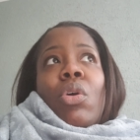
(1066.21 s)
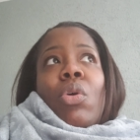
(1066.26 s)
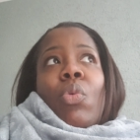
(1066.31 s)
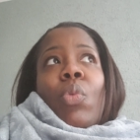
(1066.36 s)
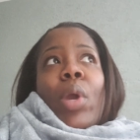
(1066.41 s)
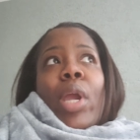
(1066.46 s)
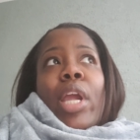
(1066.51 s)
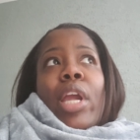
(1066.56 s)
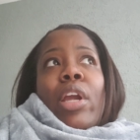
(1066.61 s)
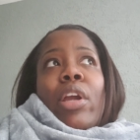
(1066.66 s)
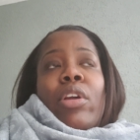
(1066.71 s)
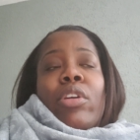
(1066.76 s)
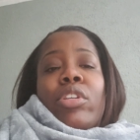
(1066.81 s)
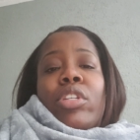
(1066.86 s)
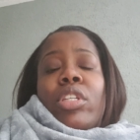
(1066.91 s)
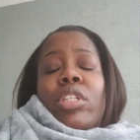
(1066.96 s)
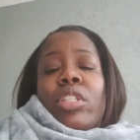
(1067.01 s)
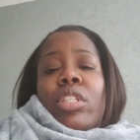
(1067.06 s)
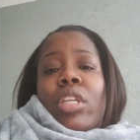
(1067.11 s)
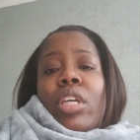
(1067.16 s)
where
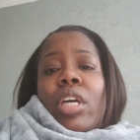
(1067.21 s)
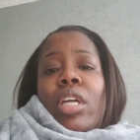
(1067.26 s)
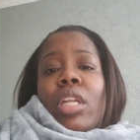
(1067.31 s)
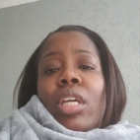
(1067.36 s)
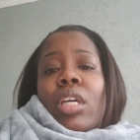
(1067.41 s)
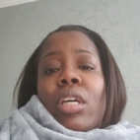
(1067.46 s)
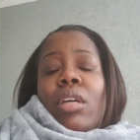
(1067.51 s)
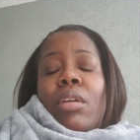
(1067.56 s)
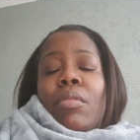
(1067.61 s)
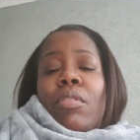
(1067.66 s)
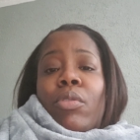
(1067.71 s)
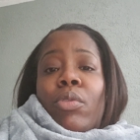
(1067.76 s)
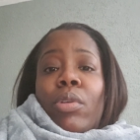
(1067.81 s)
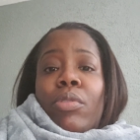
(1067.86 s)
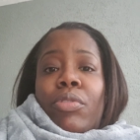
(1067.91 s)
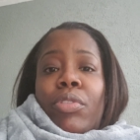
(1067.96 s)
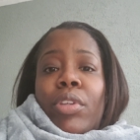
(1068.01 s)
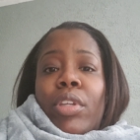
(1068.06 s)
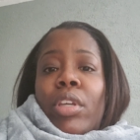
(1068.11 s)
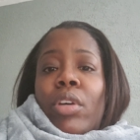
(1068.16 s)
she's gonna
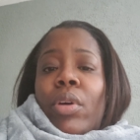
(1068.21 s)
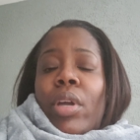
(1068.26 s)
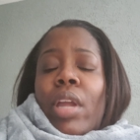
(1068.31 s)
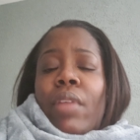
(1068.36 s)
reveal